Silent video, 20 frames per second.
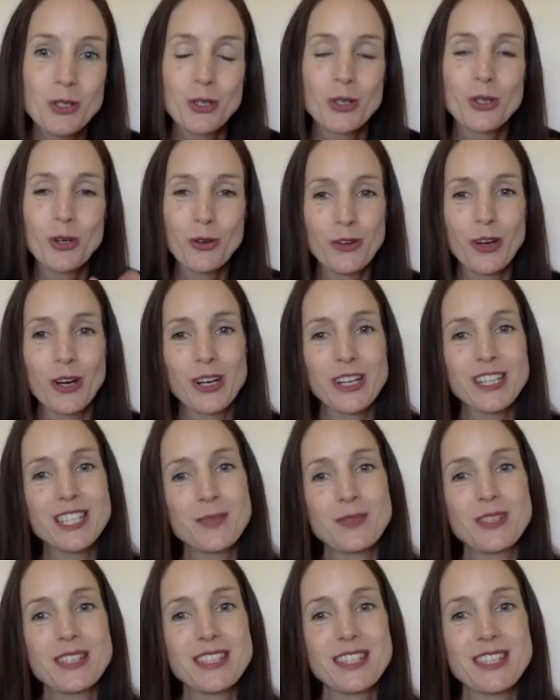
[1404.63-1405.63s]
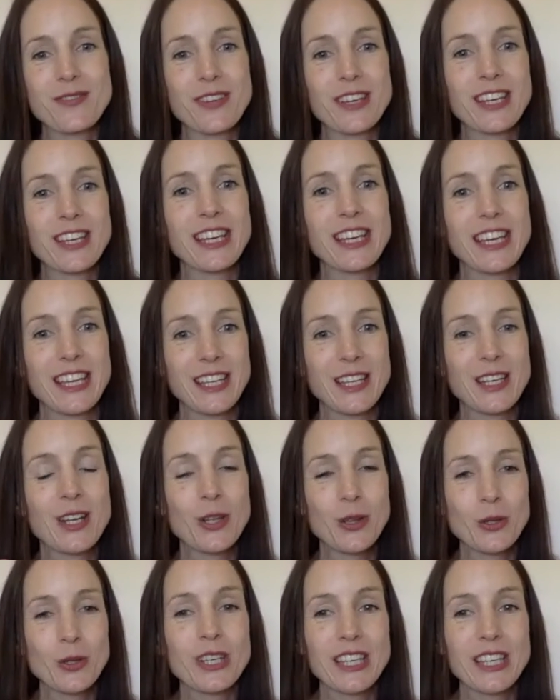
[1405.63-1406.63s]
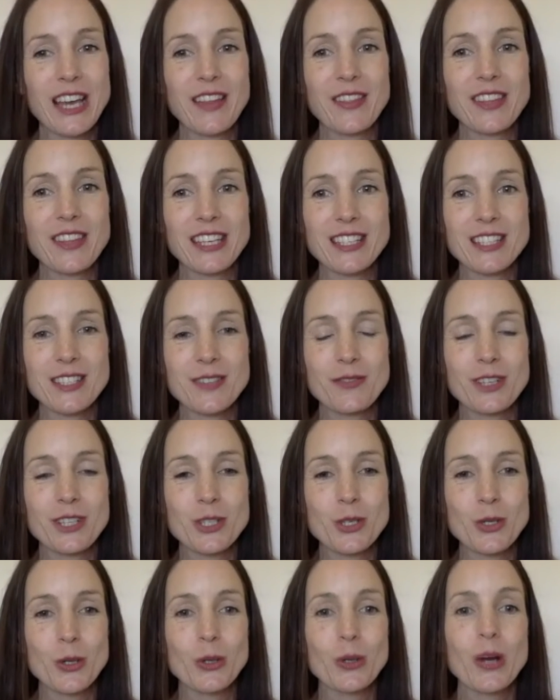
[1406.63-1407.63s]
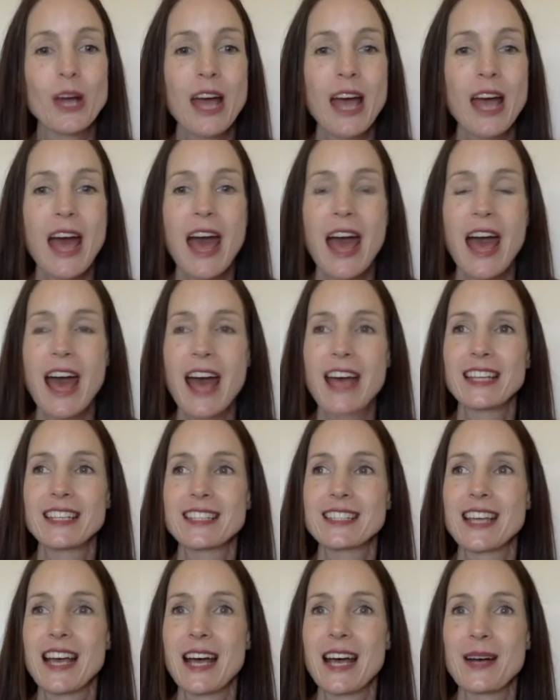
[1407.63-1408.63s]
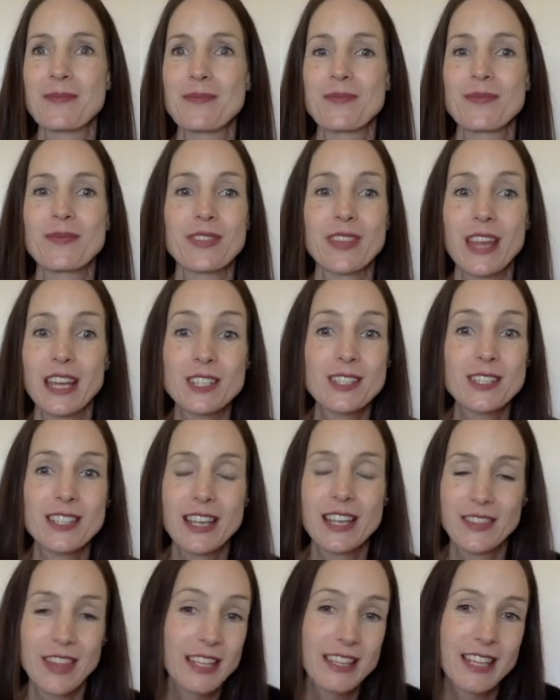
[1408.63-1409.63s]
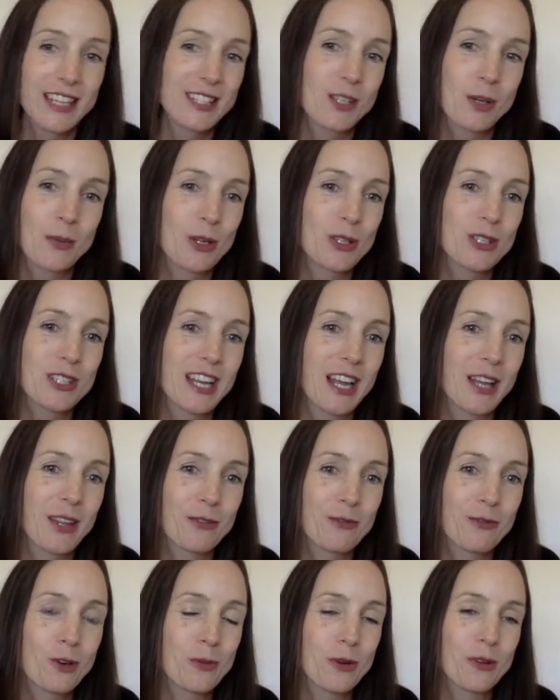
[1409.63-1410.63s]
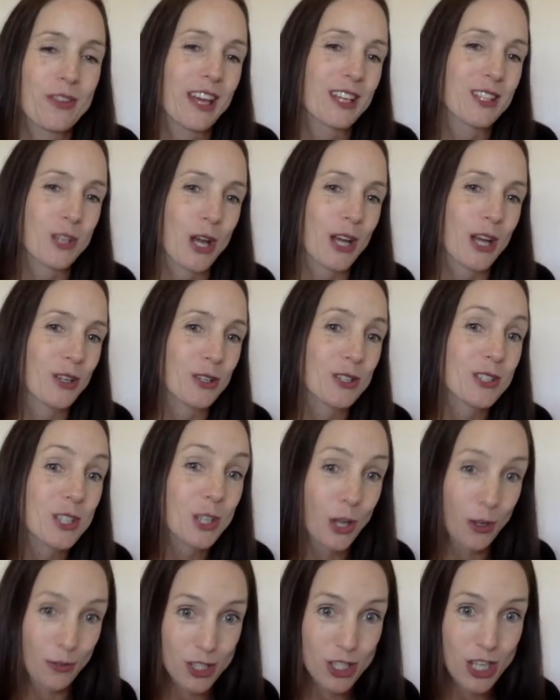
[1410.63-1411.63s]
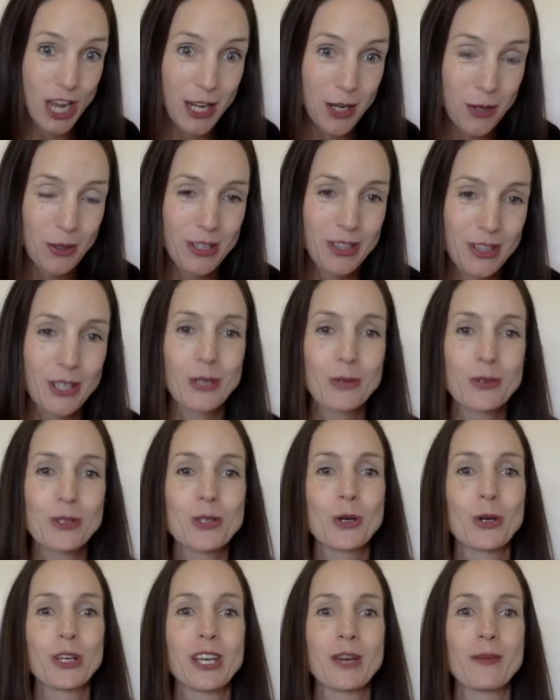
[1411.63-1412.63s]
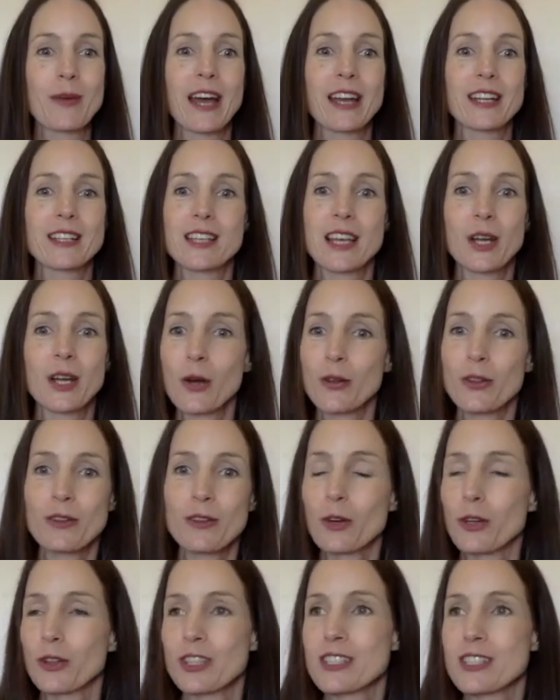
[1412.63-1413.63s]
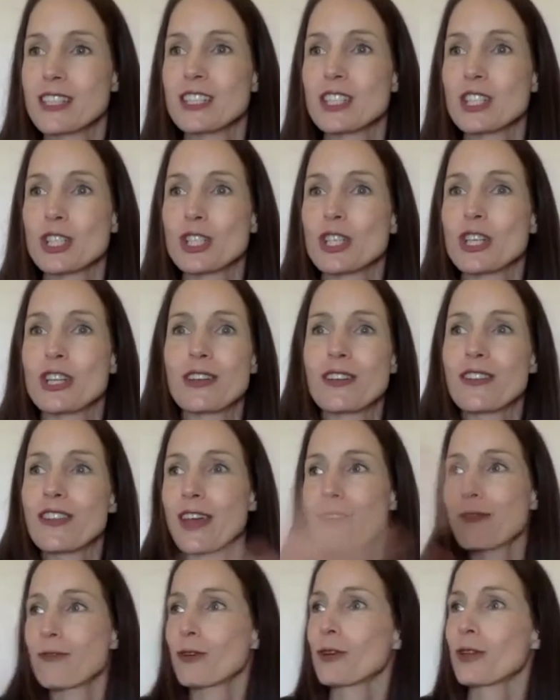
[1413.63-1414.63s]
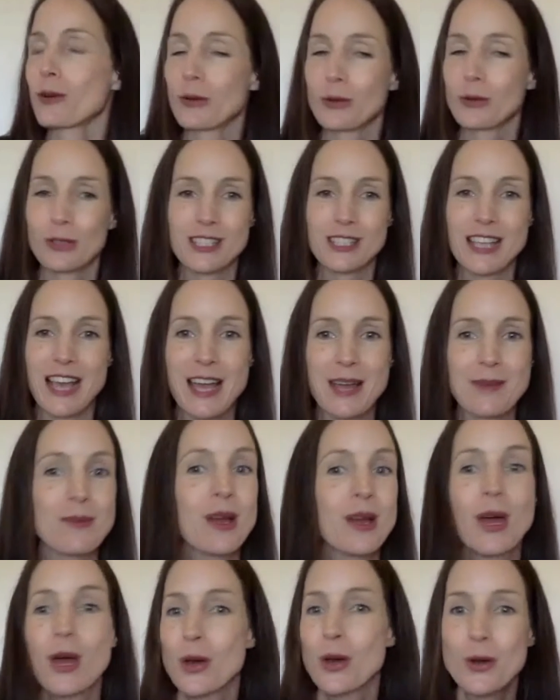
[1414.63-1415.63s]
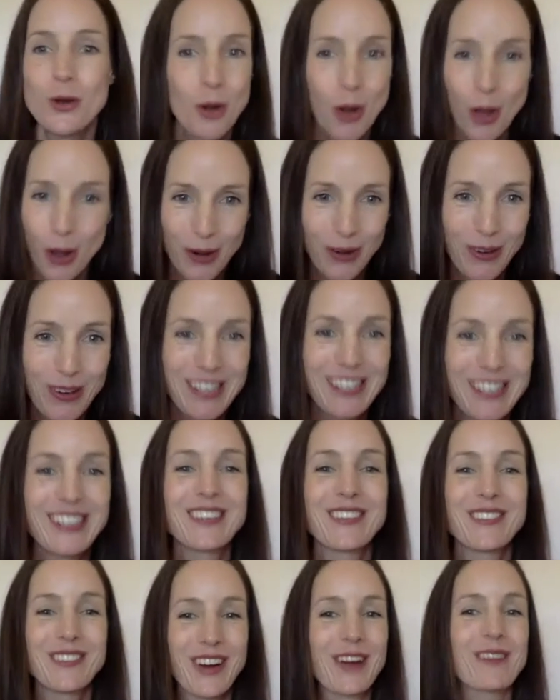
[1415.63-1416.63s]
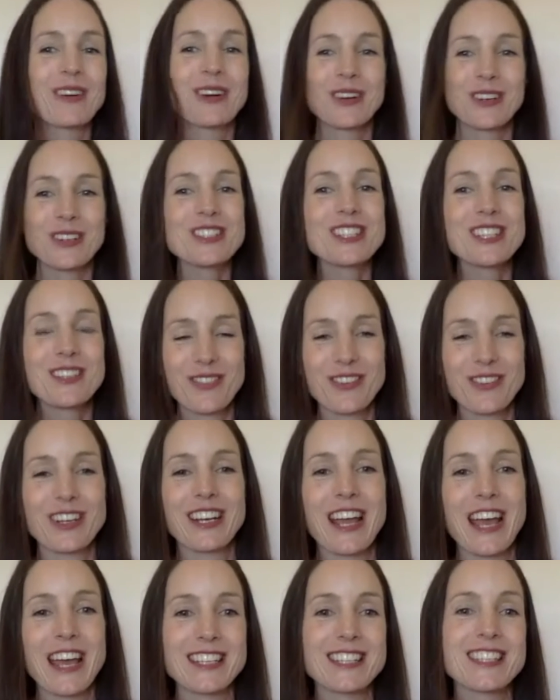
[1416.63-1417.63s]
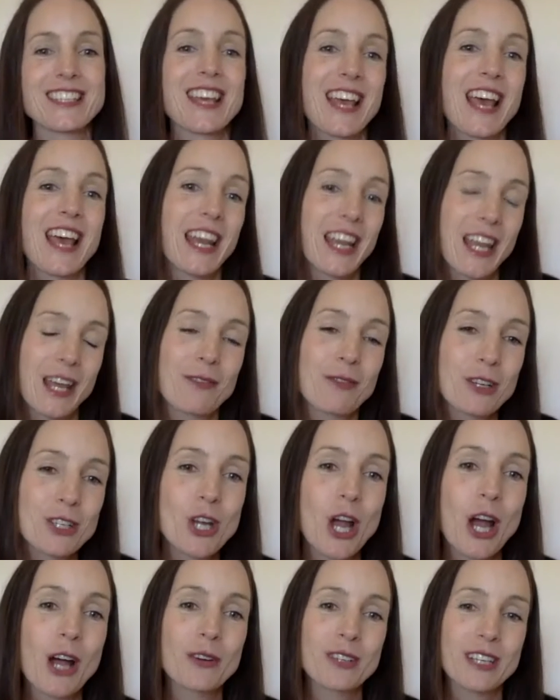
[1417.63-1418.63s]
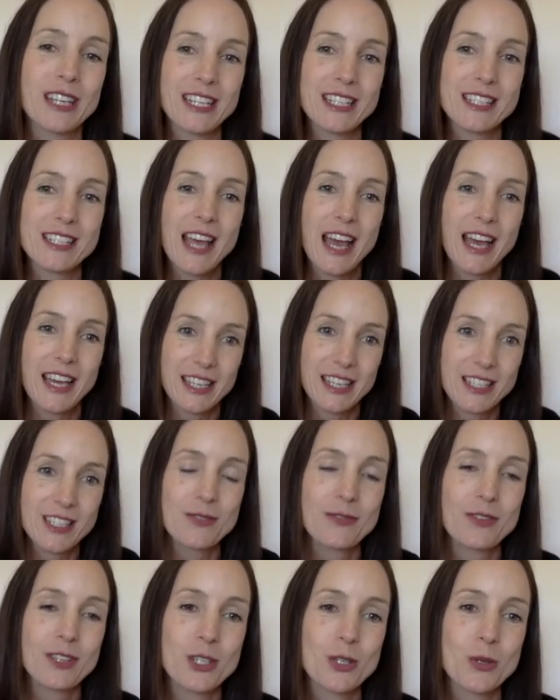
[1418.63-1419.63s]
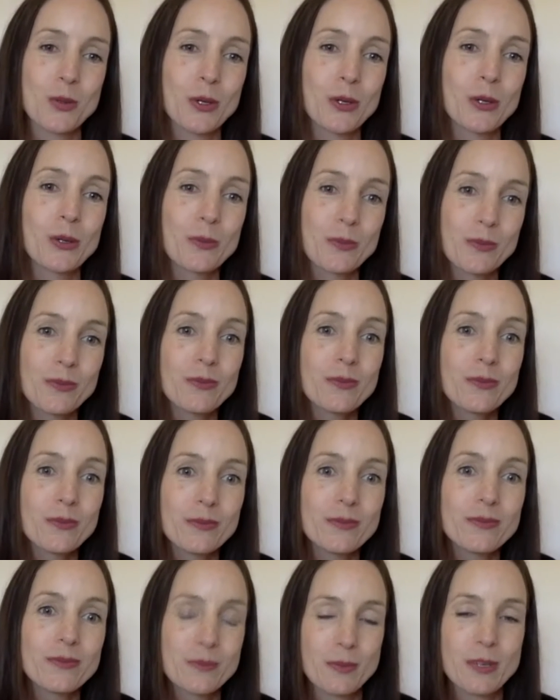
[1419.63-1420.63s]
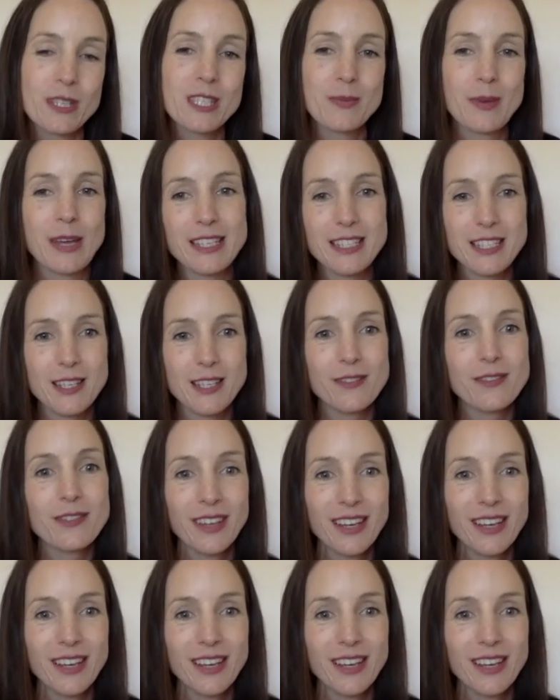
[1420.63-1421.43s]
You're very specific in looking at the individual, and that's almost another form of that diagnostic overshadowing that you were talking about. It's like, oh, they've got this condition, therefore they're all the same. No, right? We're all different, and every child needs that individual perspective.